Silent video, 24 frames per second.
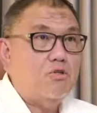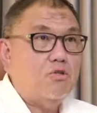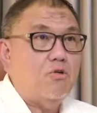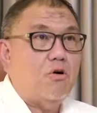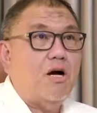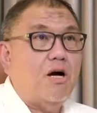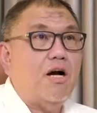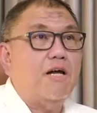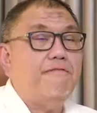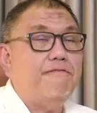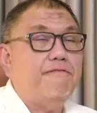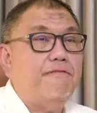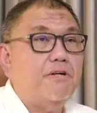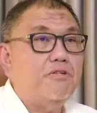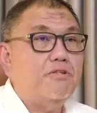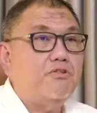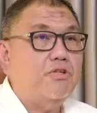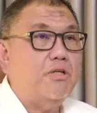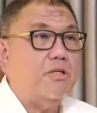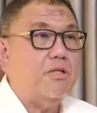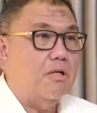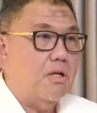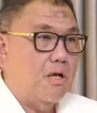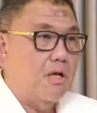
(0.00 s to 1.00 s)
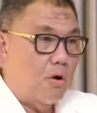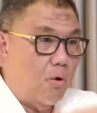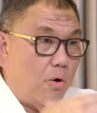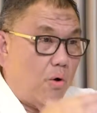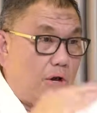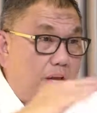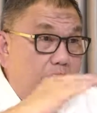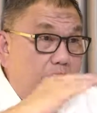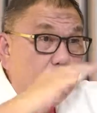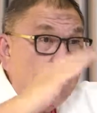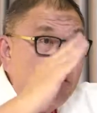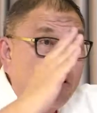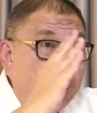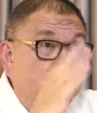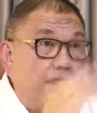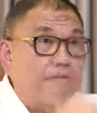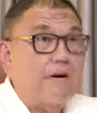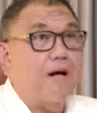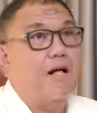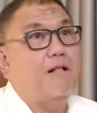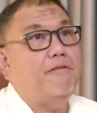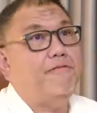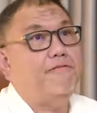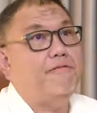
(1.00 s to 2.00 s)
your heart function, is your
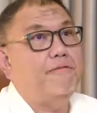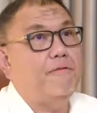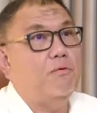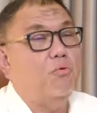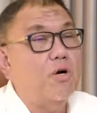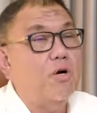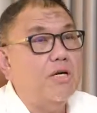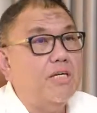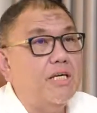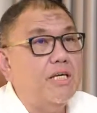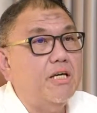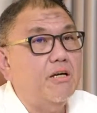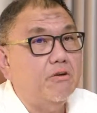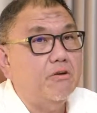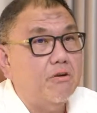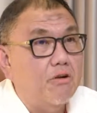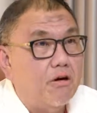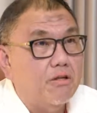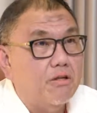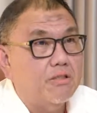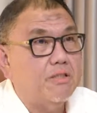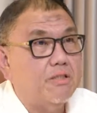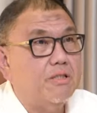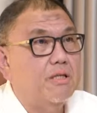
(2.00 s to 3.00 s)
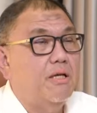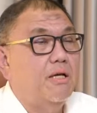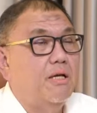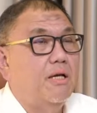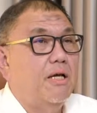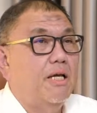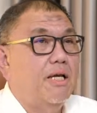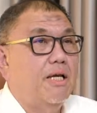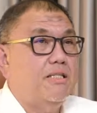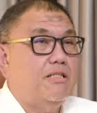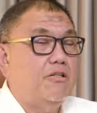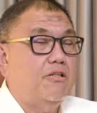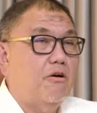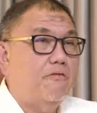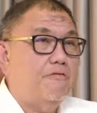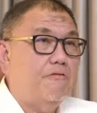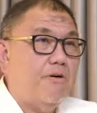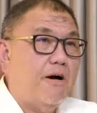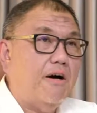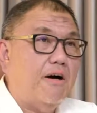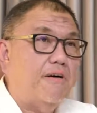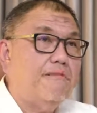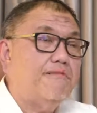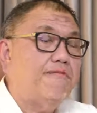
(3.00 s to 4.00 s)
valve working or not, is your
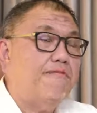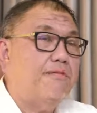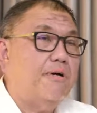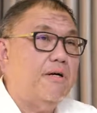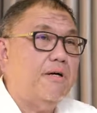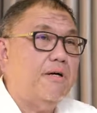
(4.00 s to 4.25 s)
valve